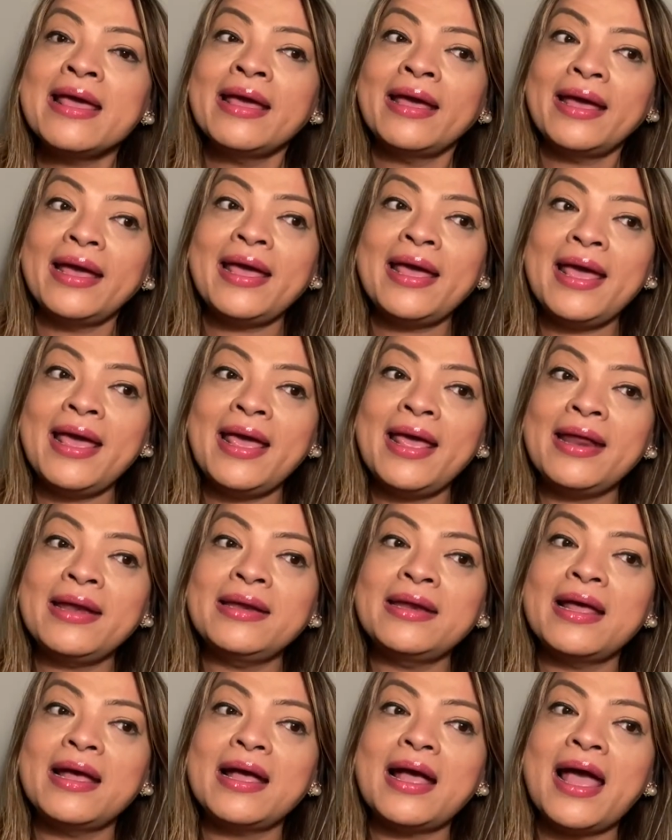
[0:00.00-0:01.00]

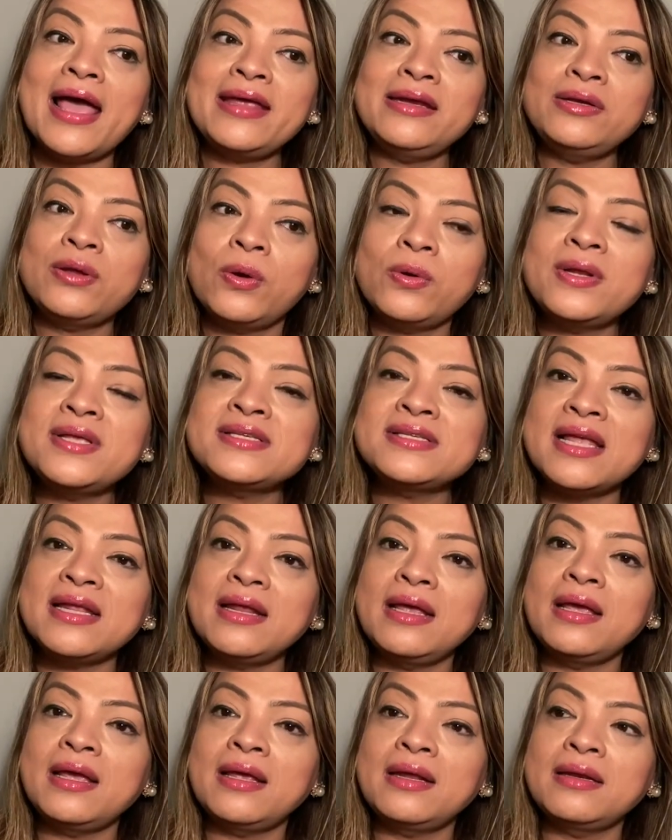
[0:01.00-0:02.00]
And I noticed that
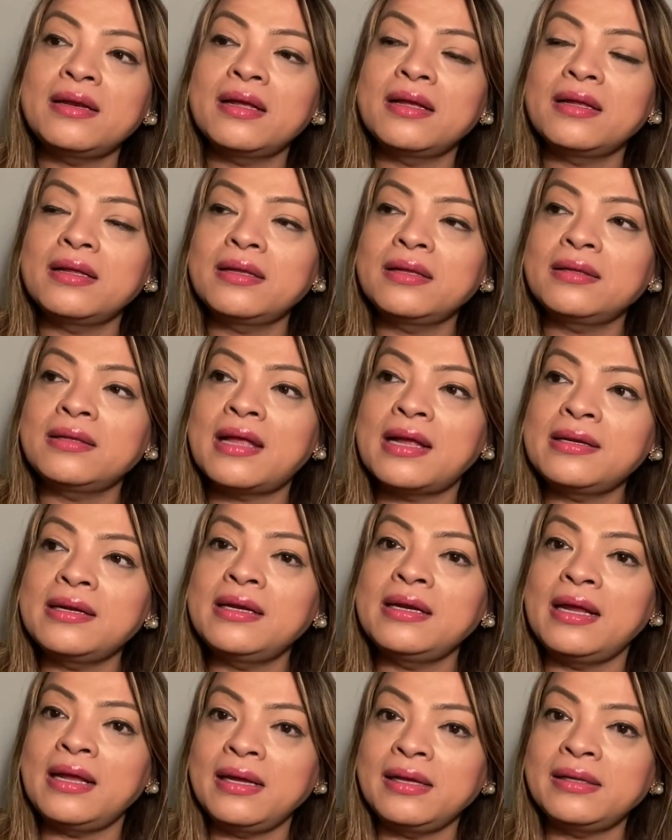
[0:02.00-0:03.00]
in
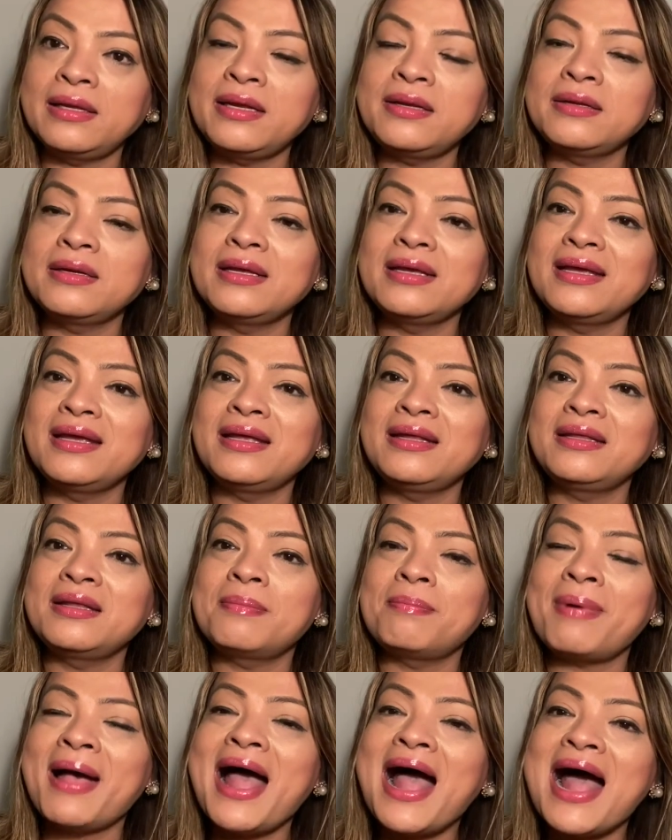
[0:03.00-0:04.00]
London, England, in the
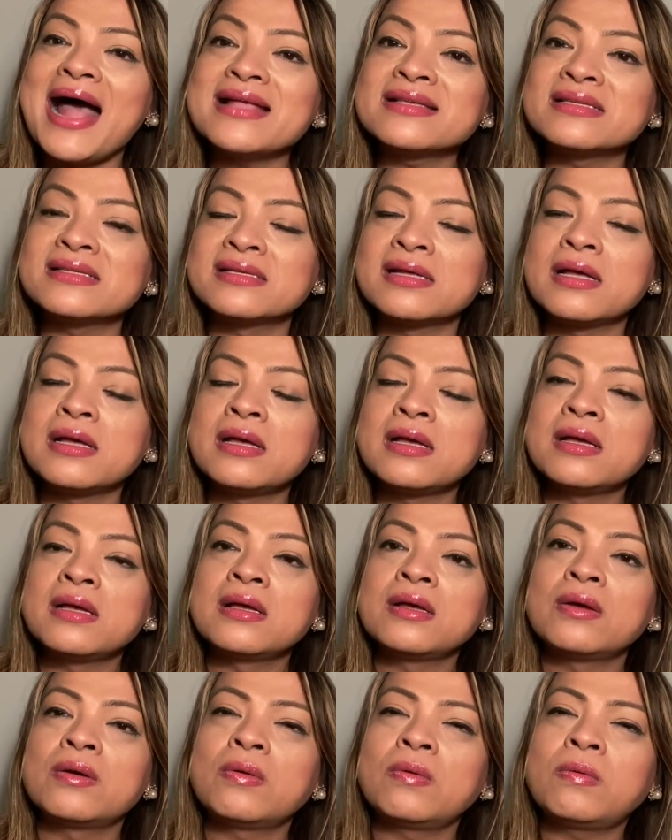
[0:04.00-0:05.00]
past,
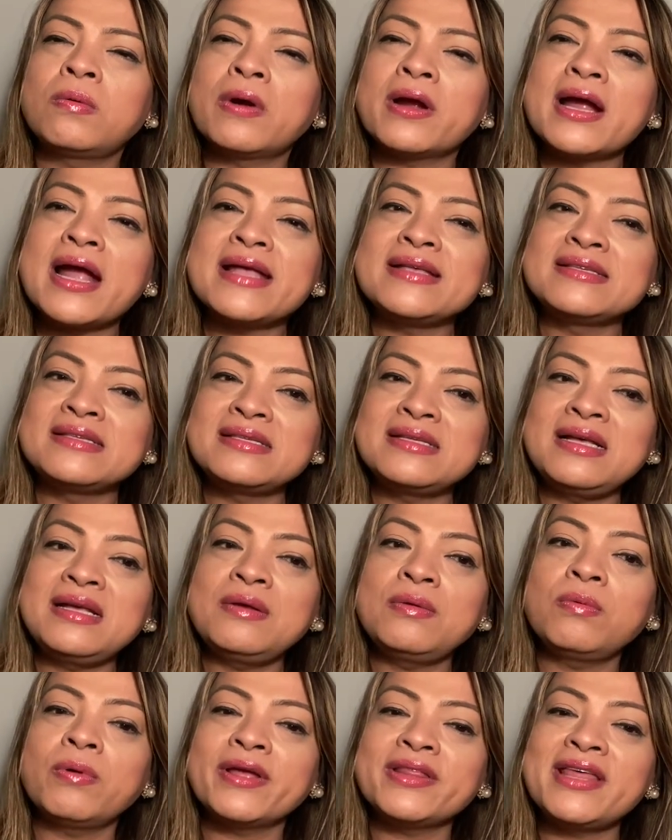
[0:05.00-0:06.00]
where I see
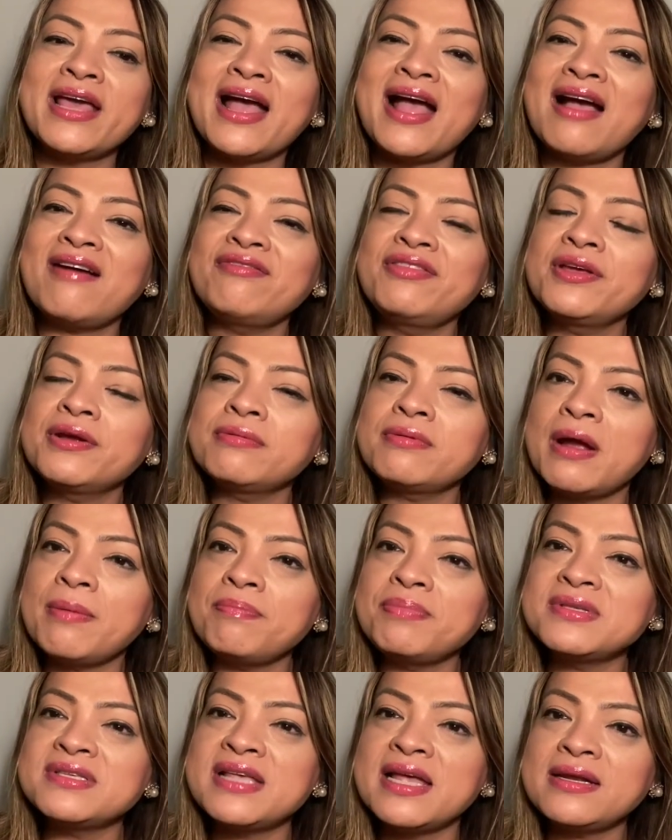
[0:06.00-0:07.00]
where they have their
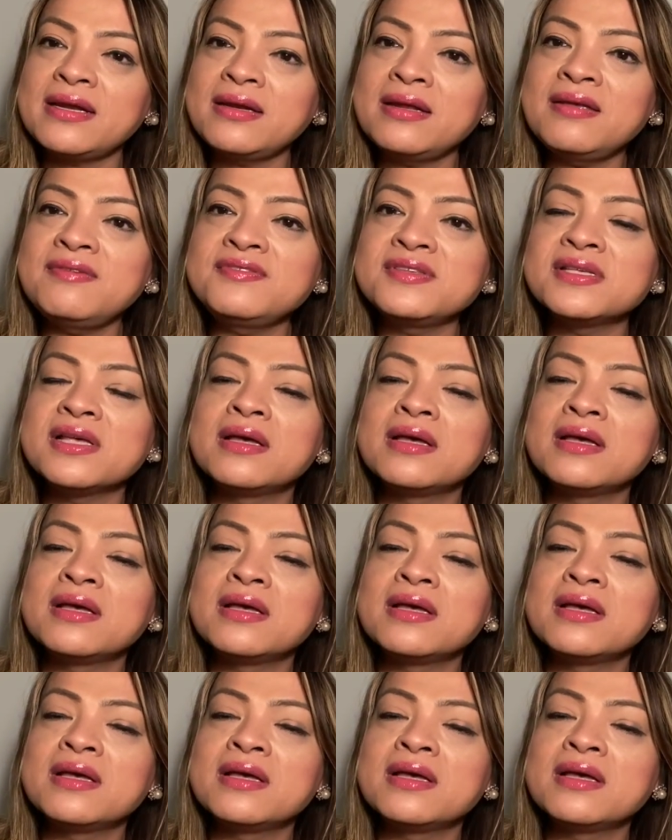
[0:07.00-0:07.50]
representatives,